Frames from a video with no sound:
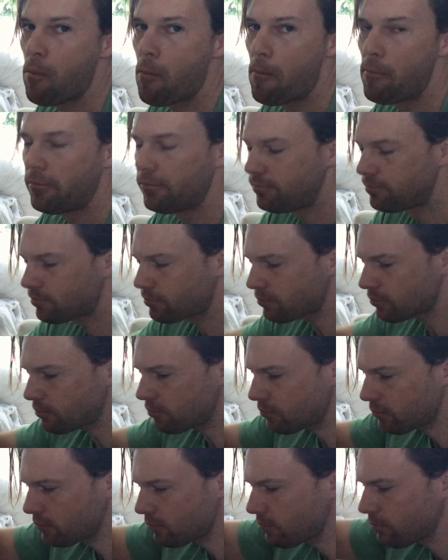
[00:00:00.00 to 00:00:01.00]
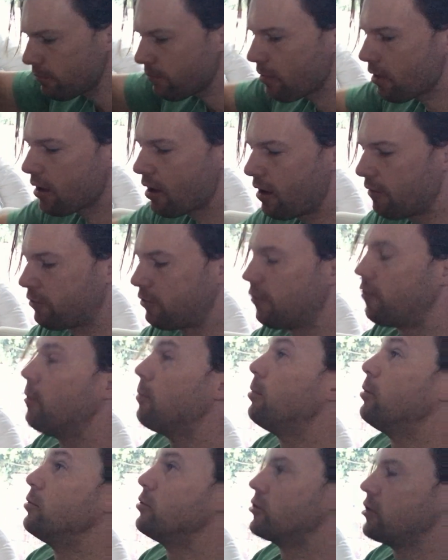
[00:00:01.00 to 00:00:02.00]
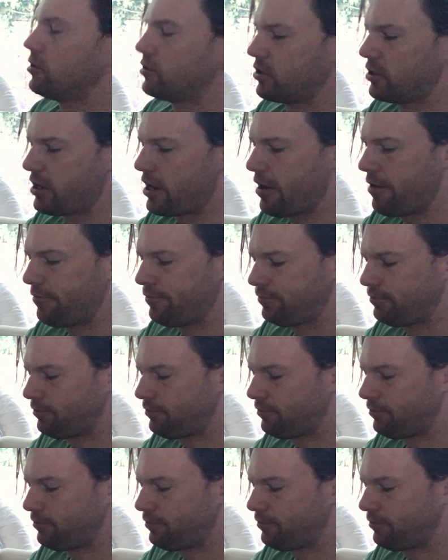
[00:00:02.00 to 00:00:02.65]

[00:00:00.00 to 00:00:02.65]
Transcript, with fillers: What? If the football was on today.